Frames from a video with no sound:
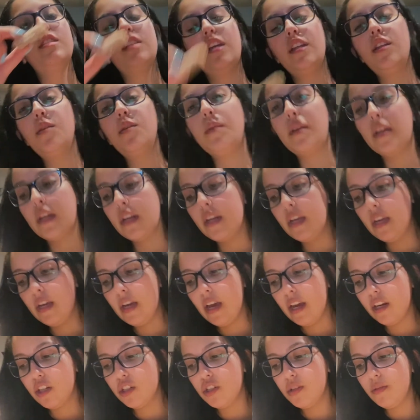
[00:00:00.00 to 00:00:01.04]
In the beginning,
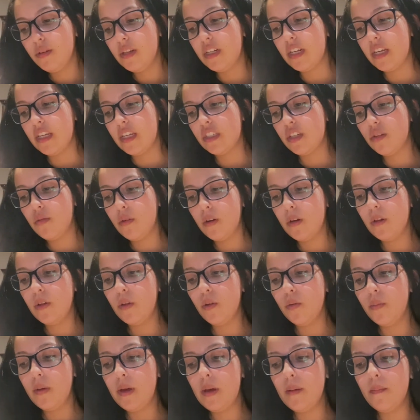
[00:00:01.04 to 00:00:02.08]
actually, we tasted one a
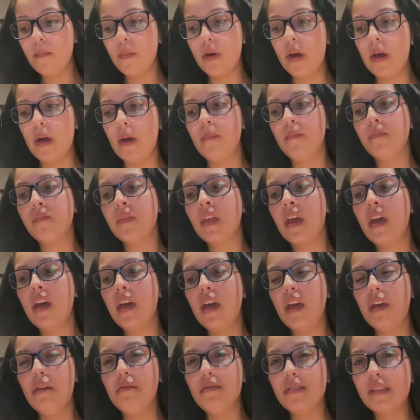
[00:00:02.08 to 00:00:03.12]
little bit, but
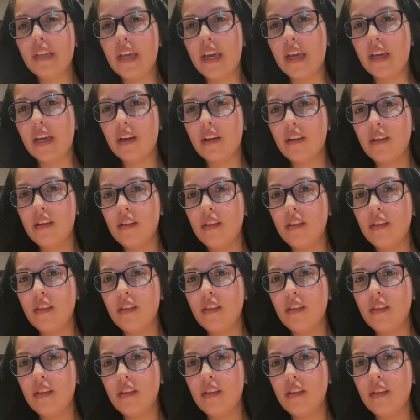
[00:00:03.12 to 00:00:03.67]
it was like,